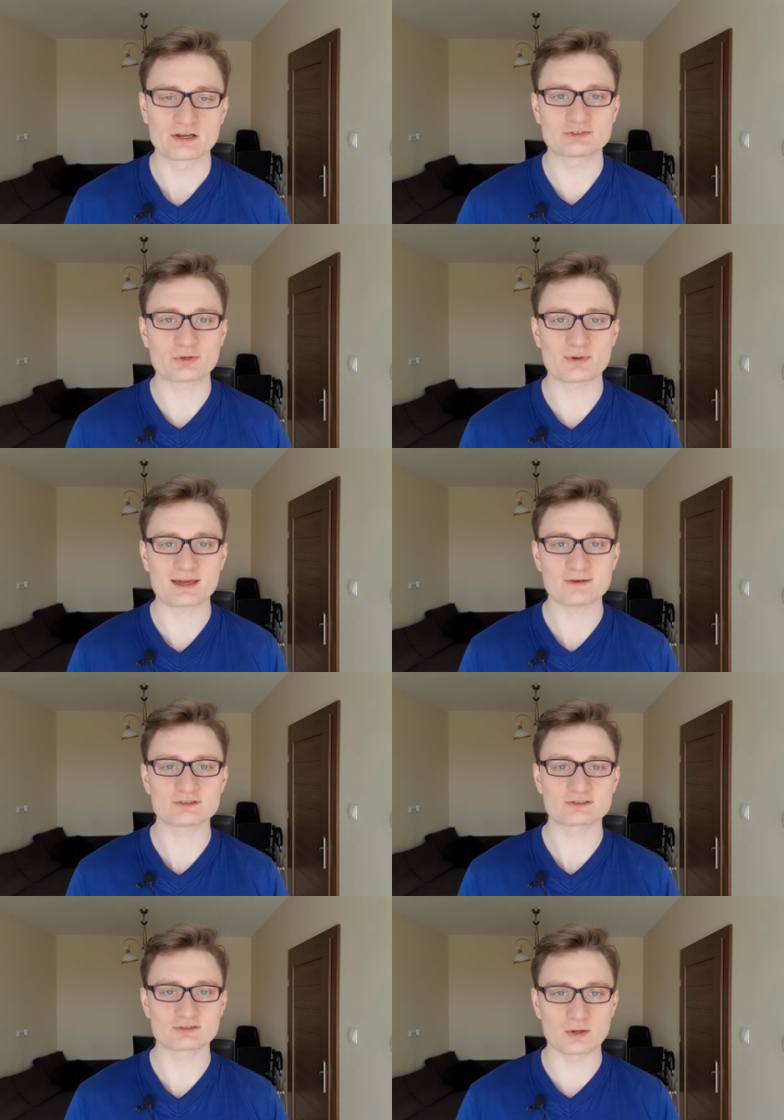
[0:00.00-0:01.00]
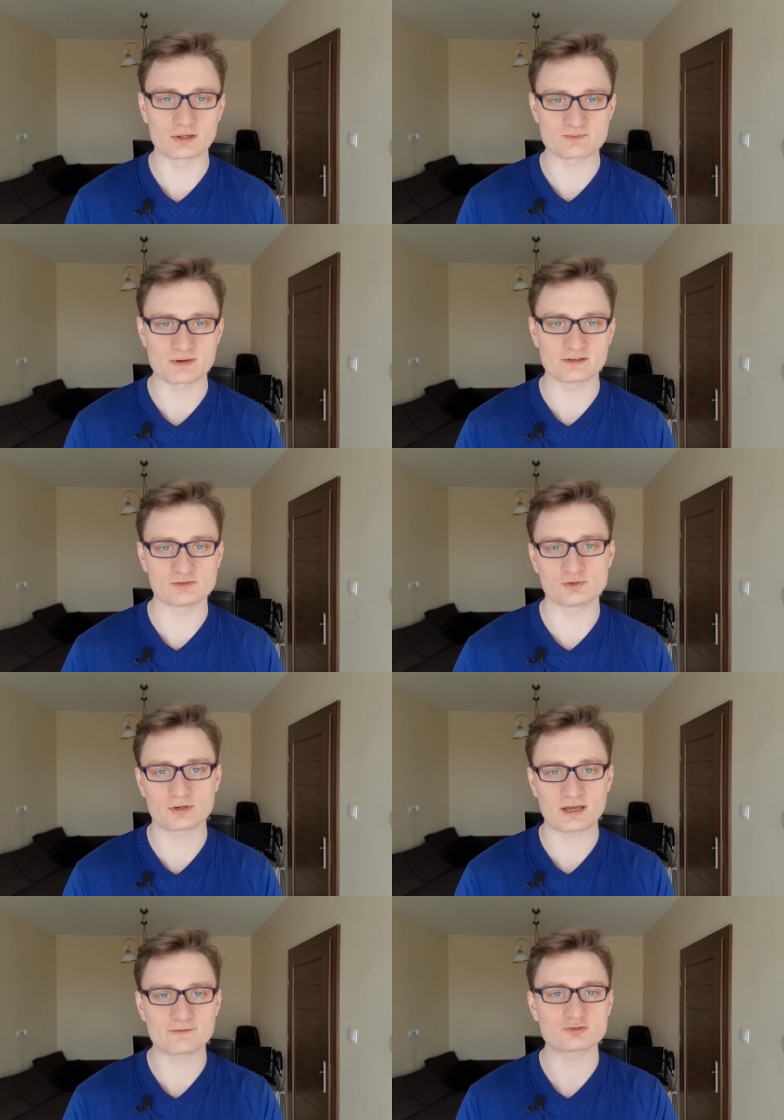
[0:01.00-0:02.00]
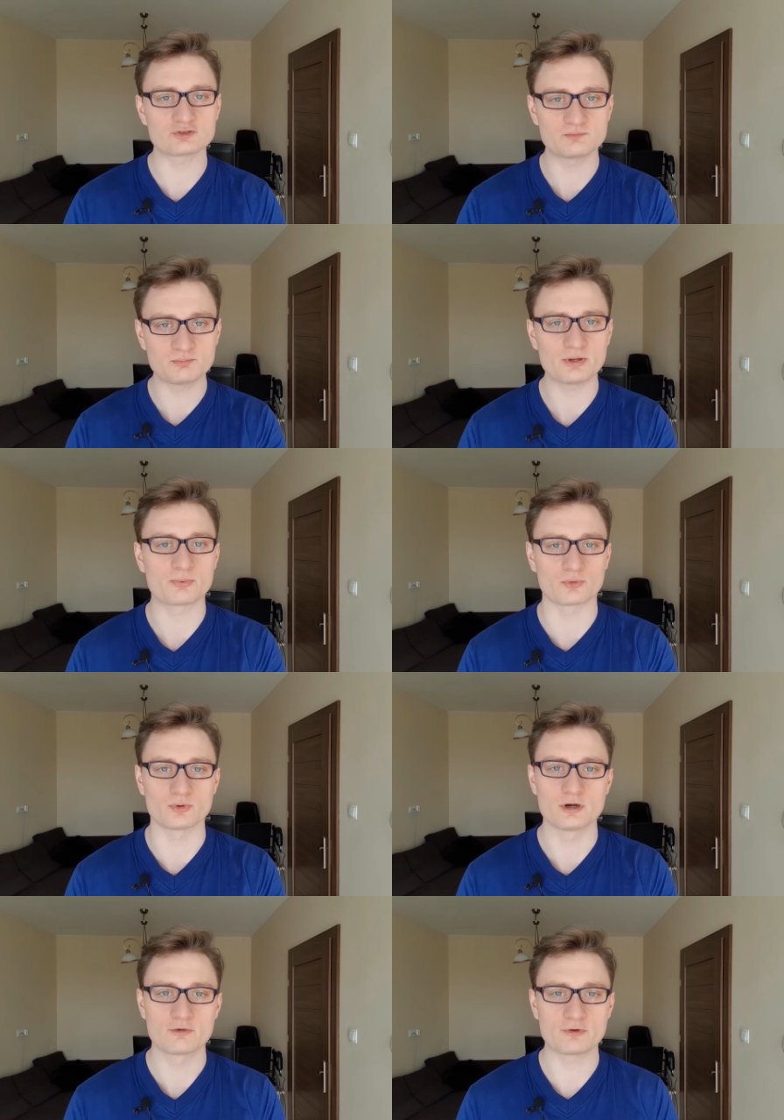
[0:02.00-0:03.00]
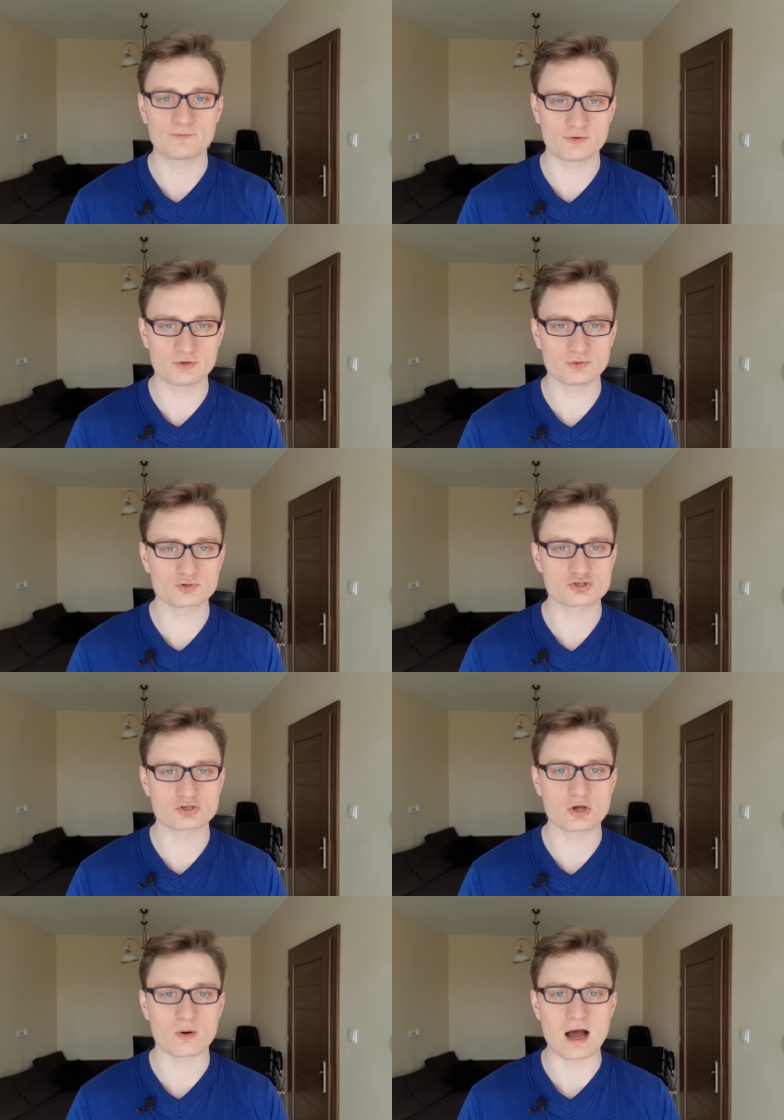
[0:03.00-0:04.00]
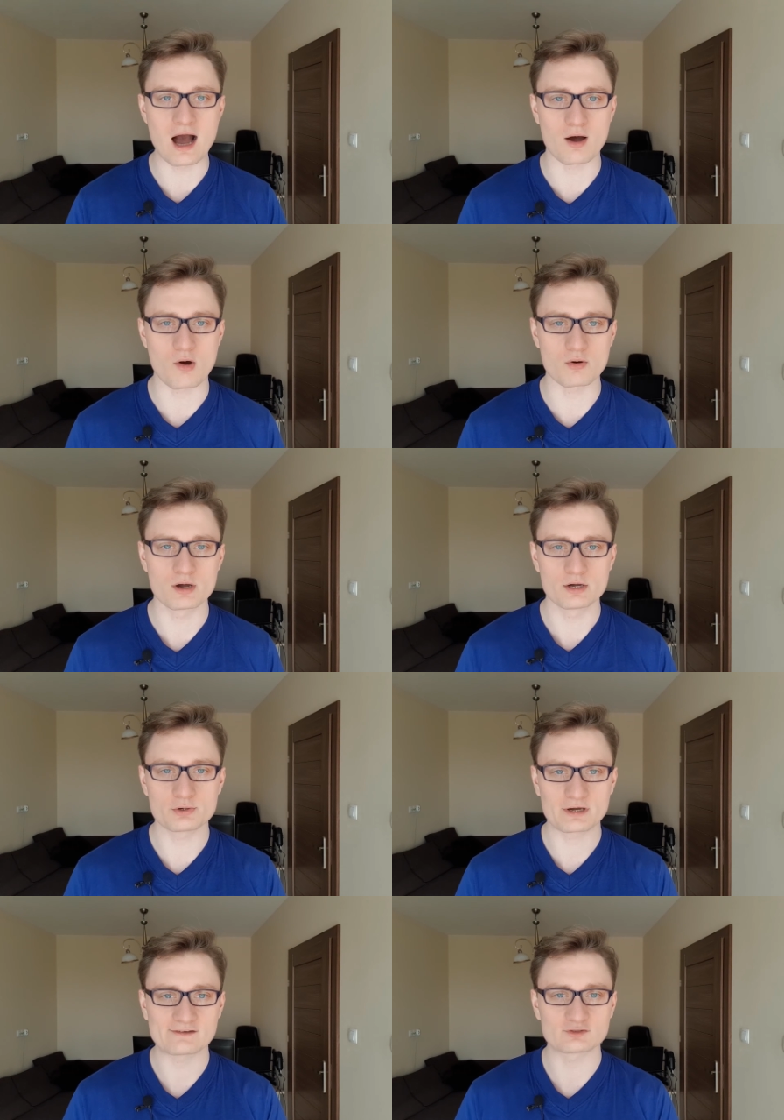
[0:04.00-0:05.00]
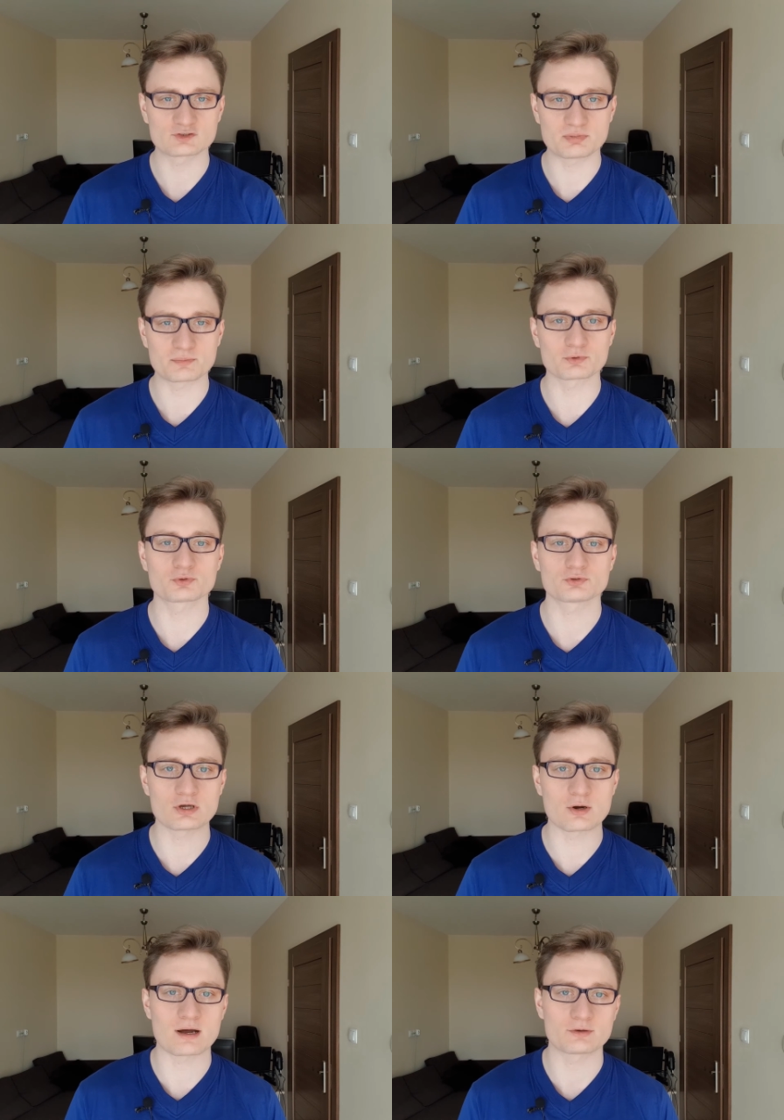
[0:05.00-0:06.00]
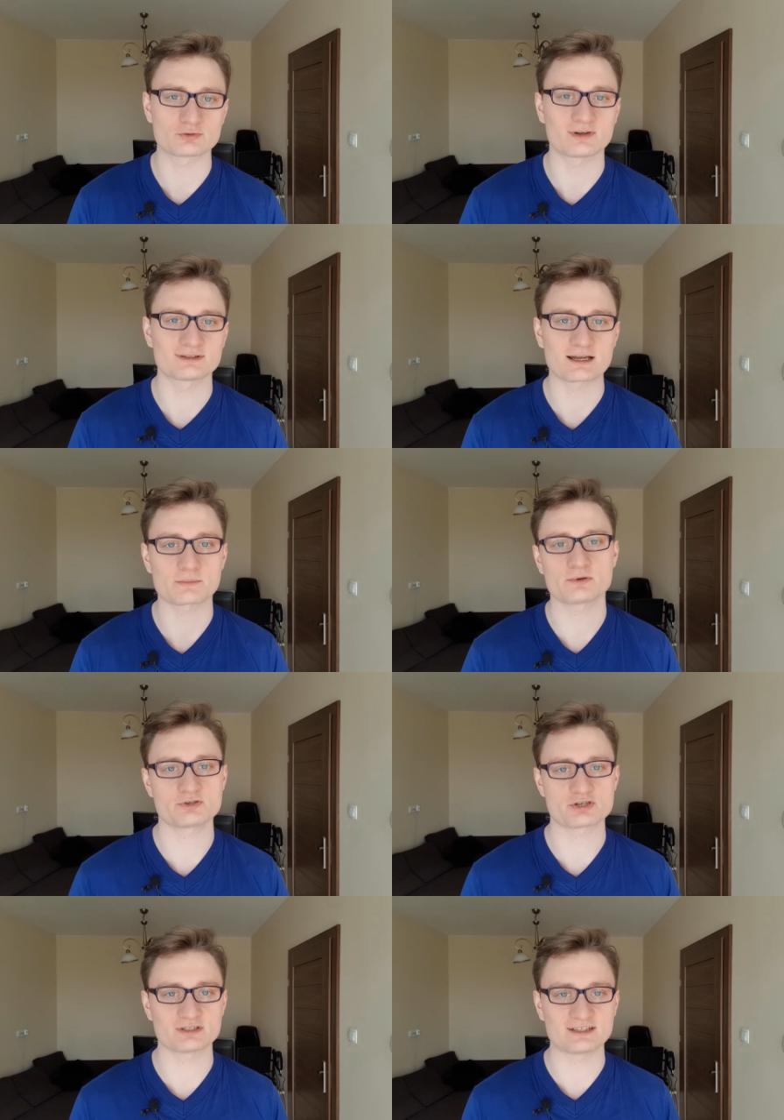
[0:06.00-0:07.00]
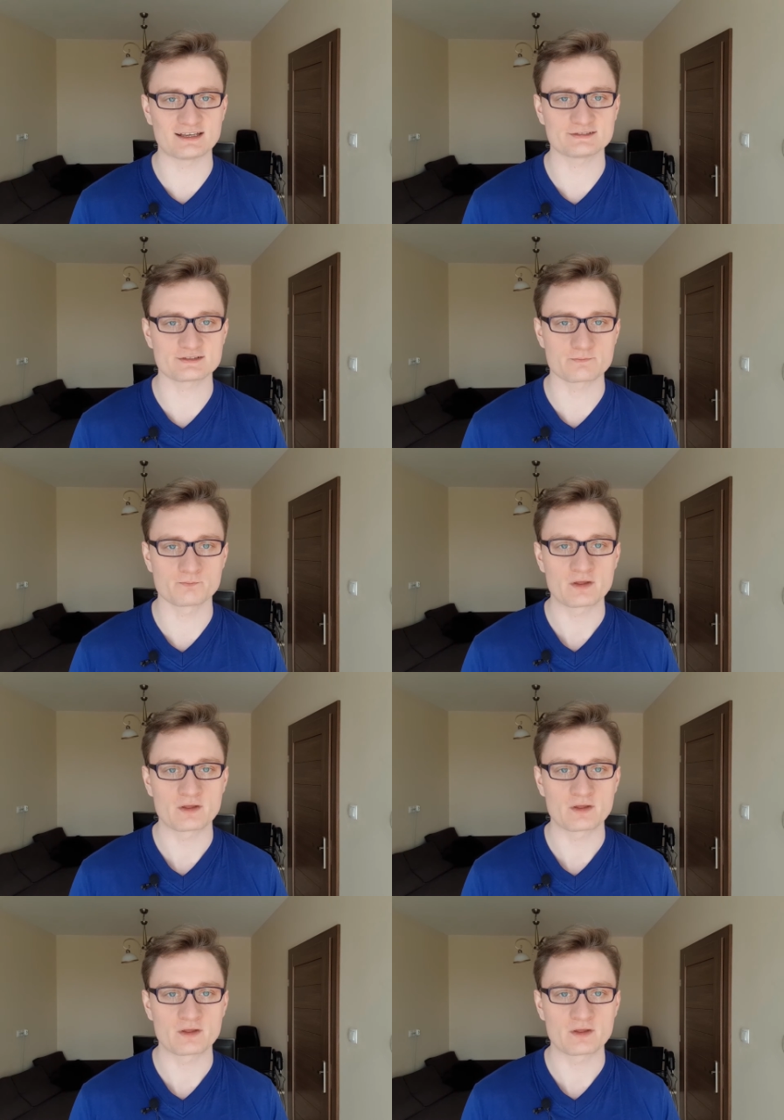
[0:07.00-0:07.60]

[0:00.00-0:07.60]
So you have this knowledge base, you have those people with huge know-how, you have those people who know how to conduct penetration tests,